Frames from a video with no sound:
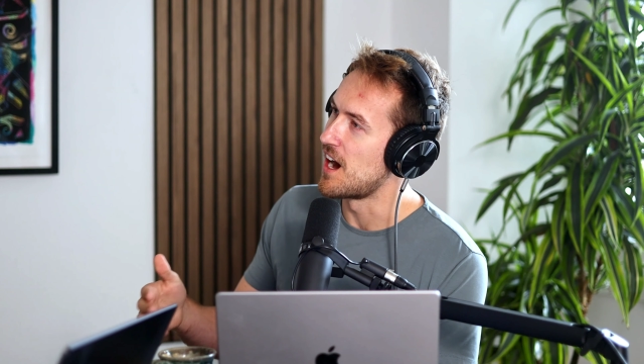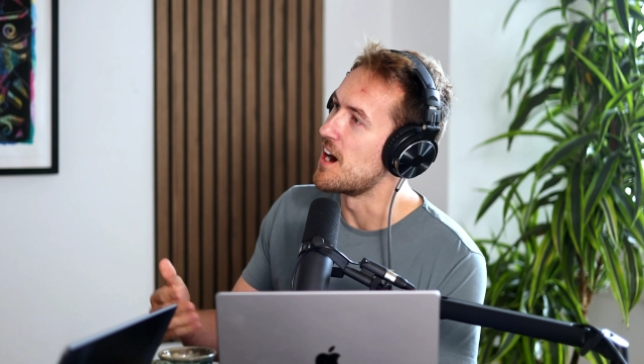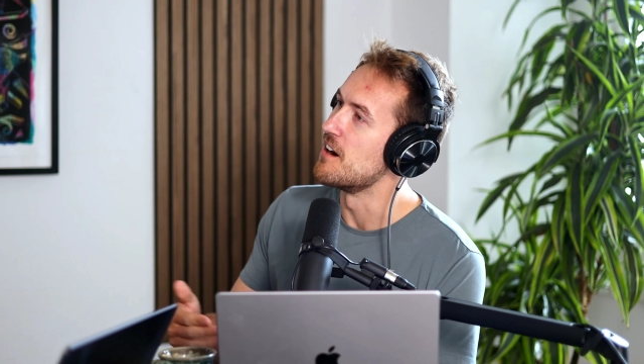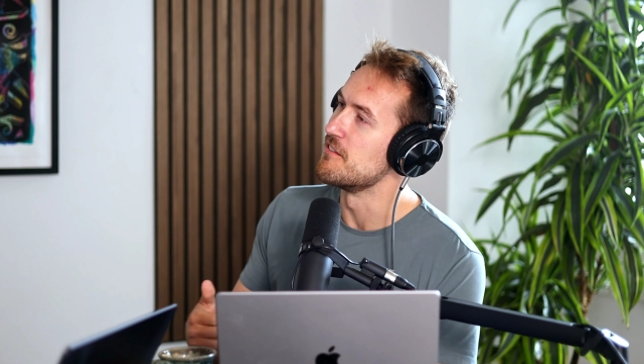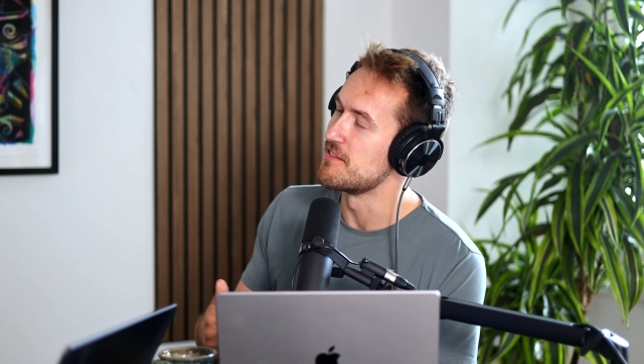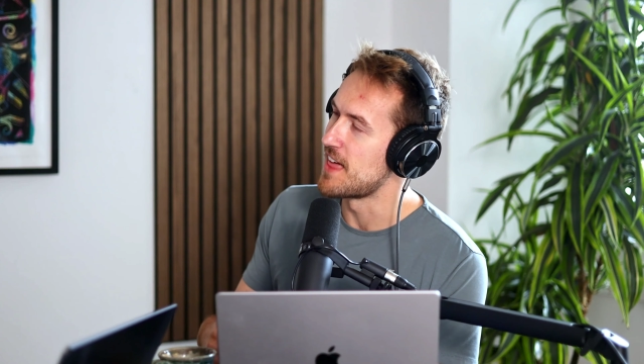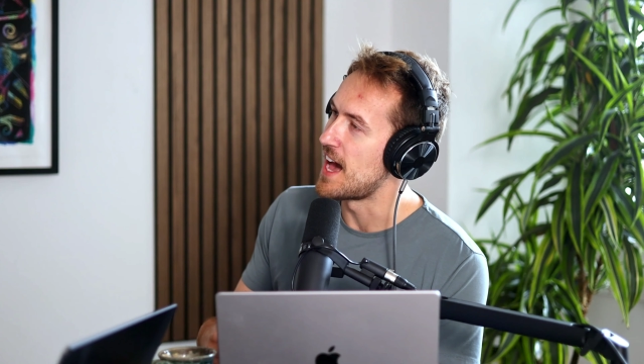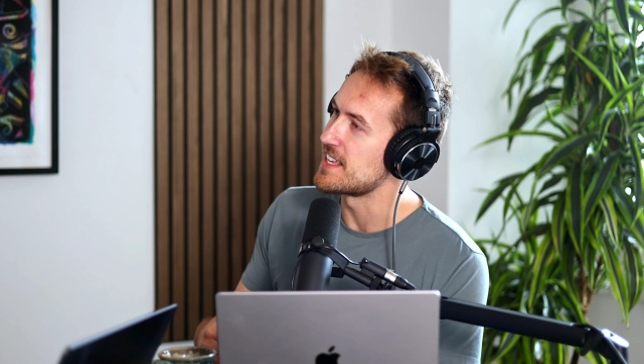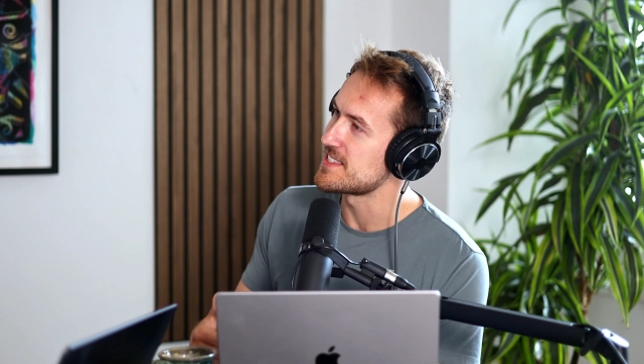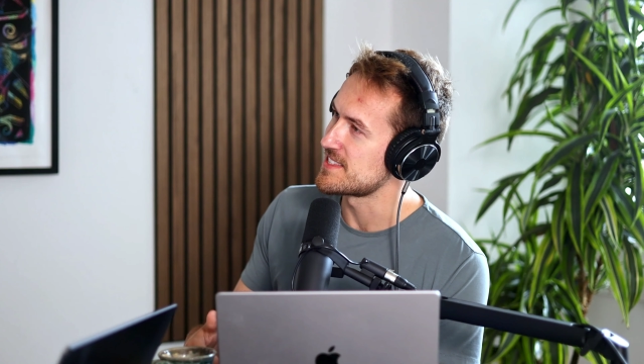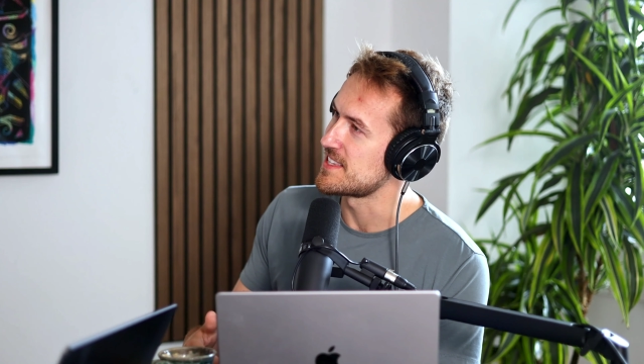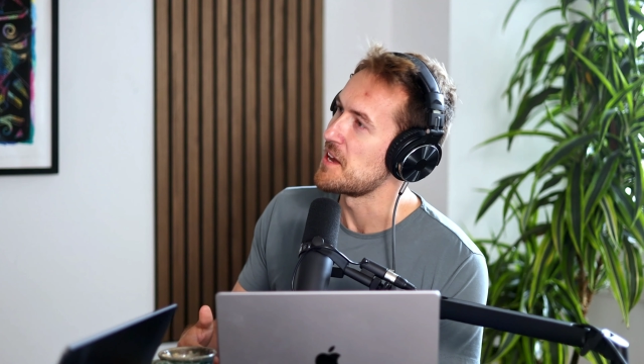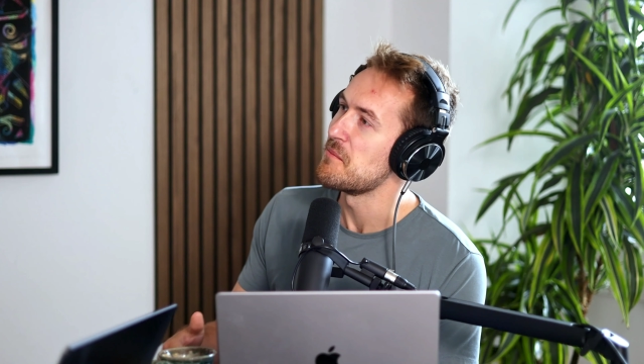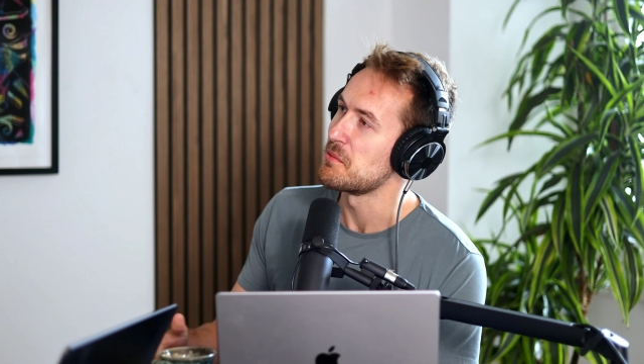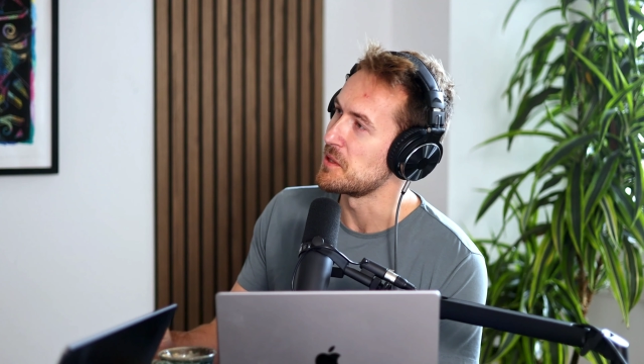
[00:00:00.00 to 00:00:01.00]
of that
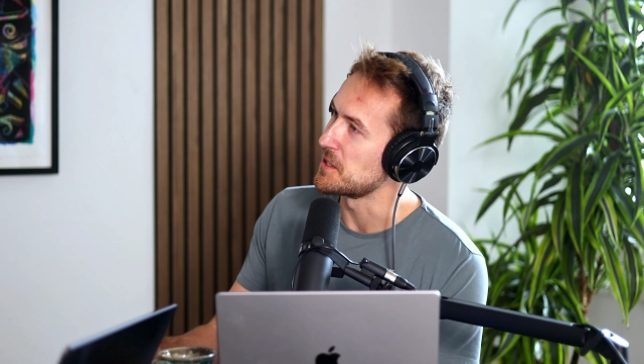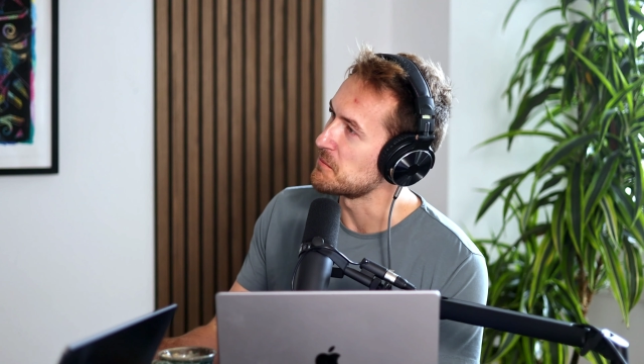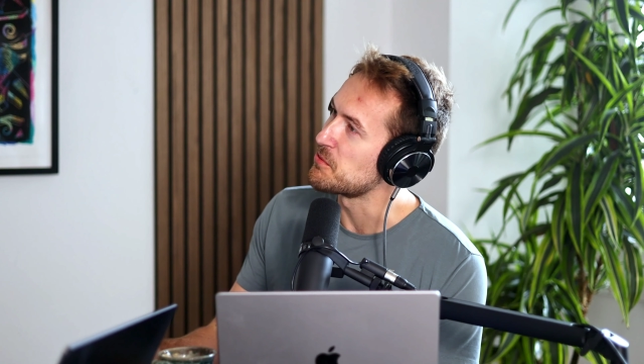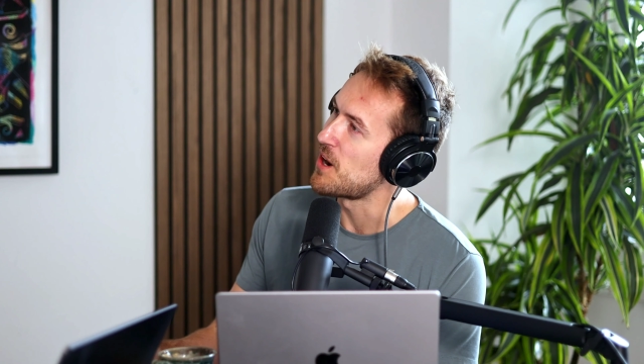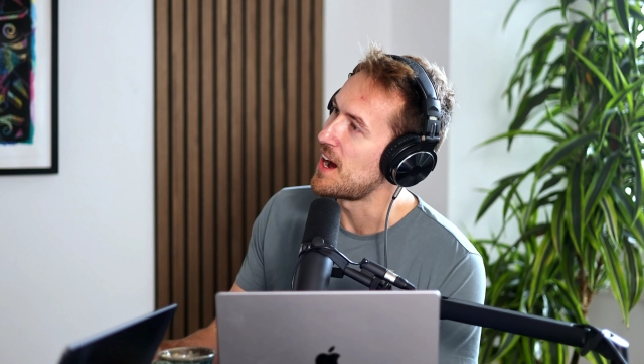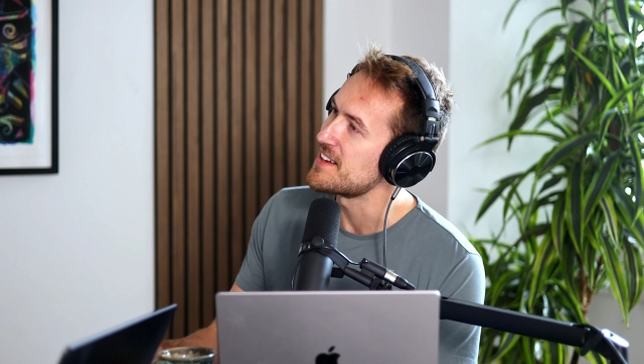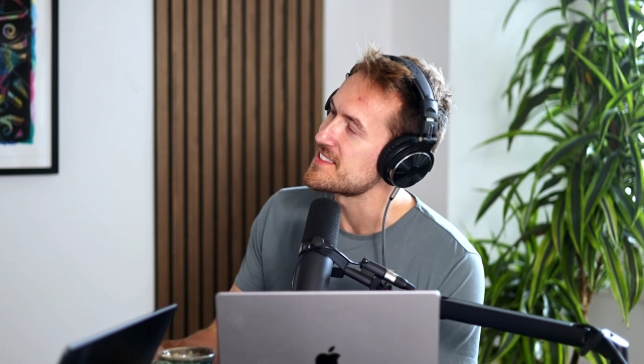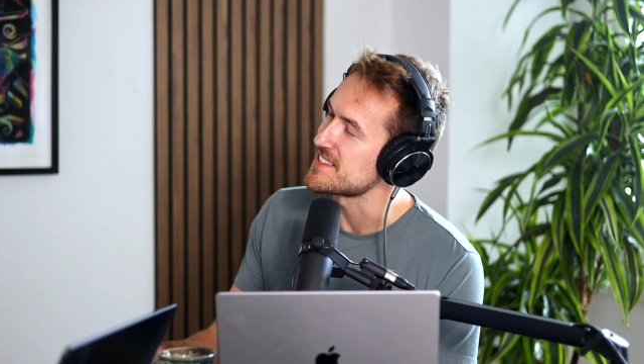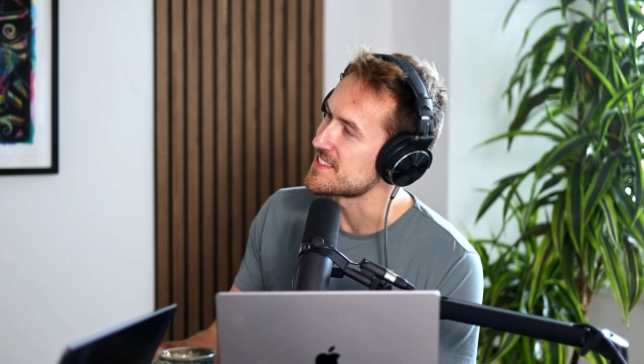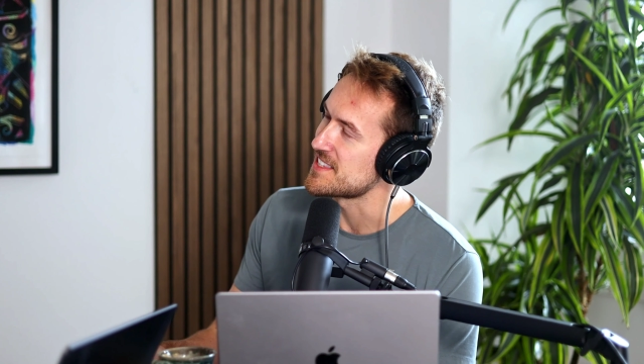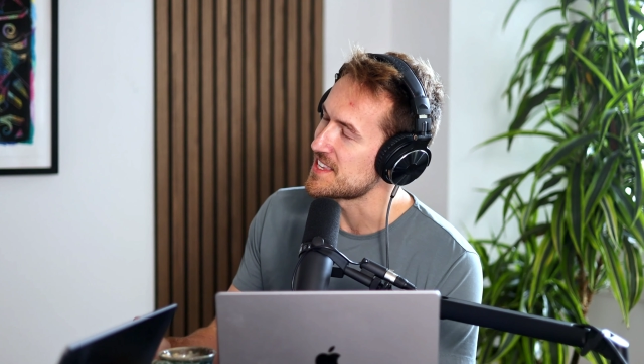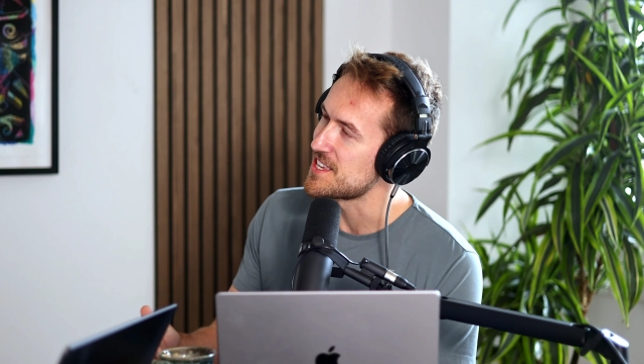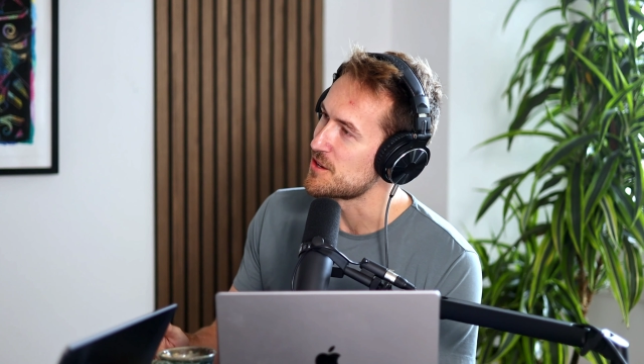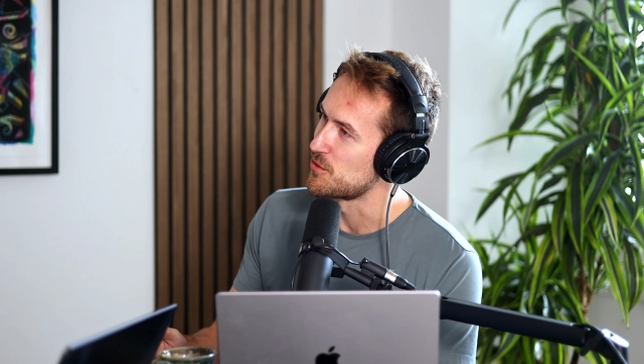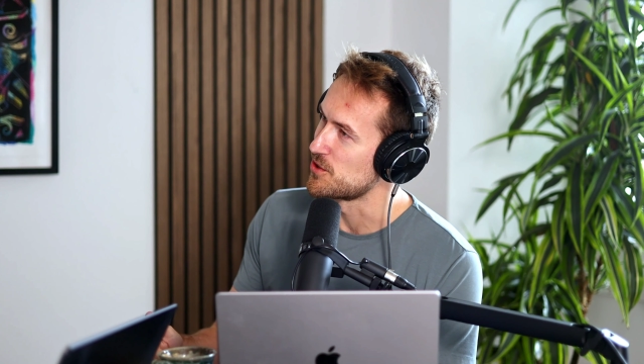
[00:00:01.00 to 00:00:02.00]
sampling process
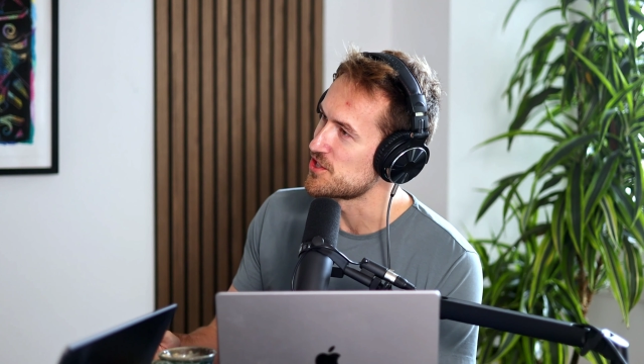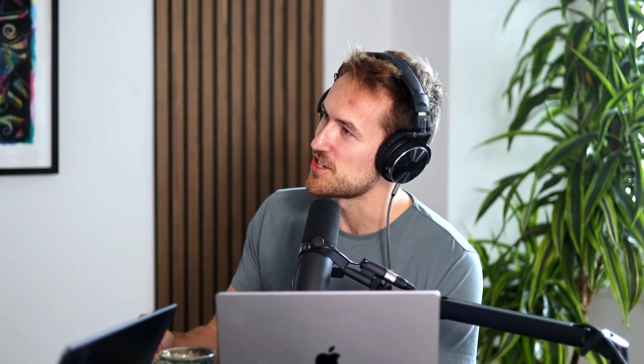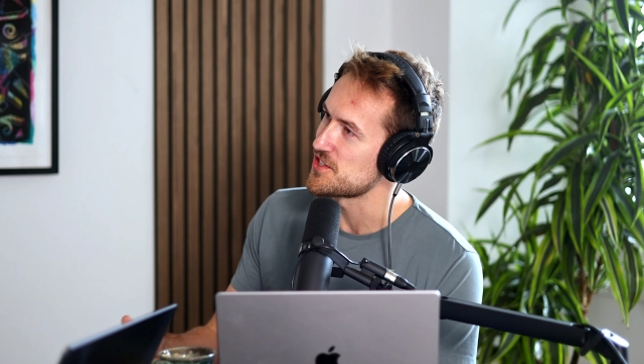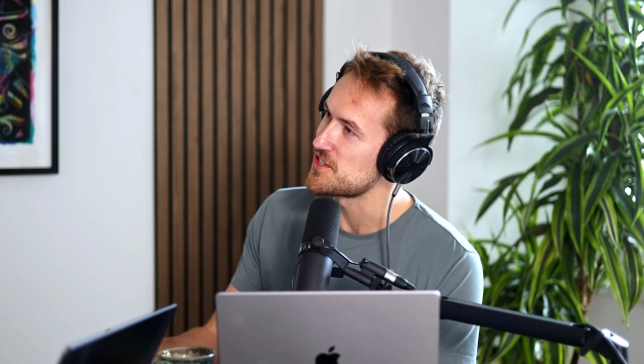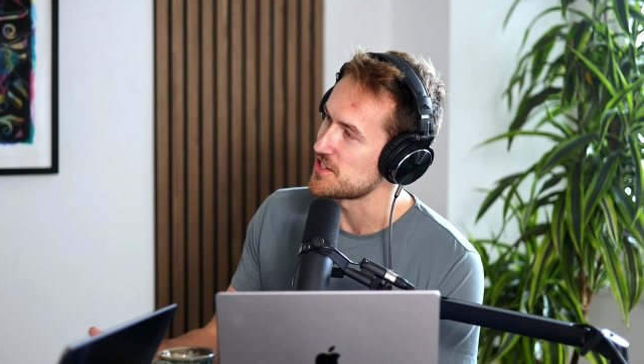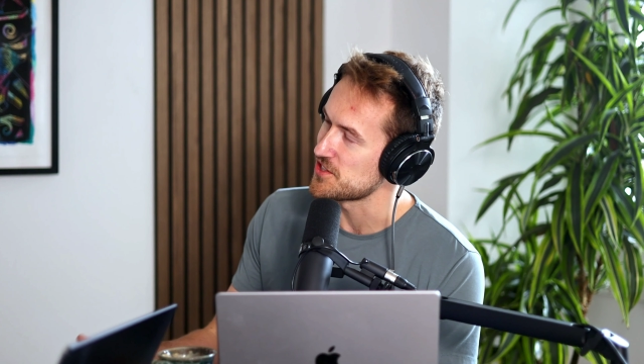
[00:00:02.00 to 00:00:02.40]
that you were just